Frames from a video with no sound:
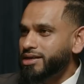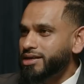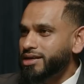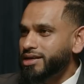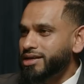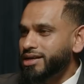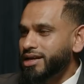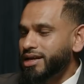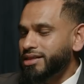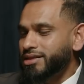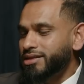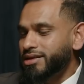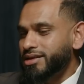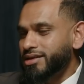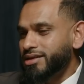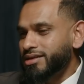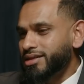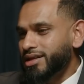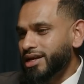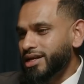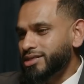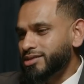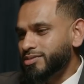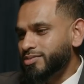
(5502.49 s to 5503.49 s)
And I
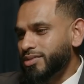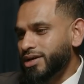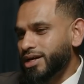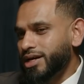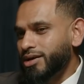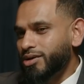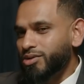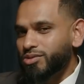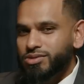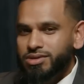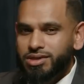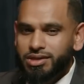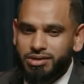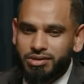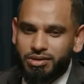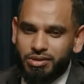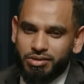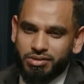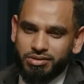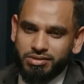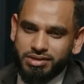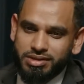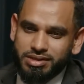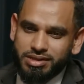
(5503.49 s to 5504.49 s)
think that's my only
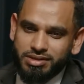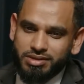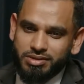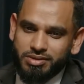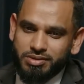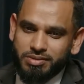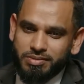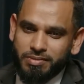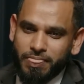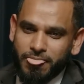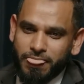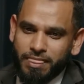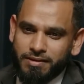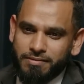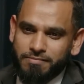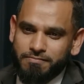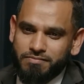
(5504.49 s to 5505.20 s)
goal, you know,